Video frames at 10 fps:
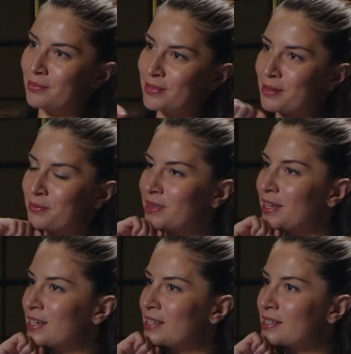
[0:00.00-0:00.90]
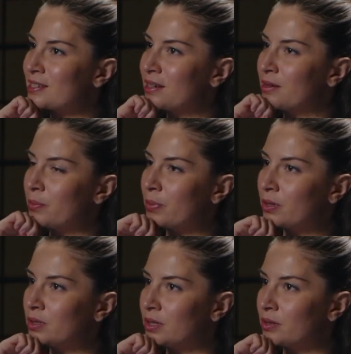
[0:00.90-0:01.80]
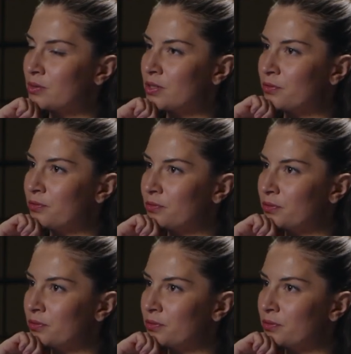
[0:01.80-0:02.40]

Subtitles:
some things, particles of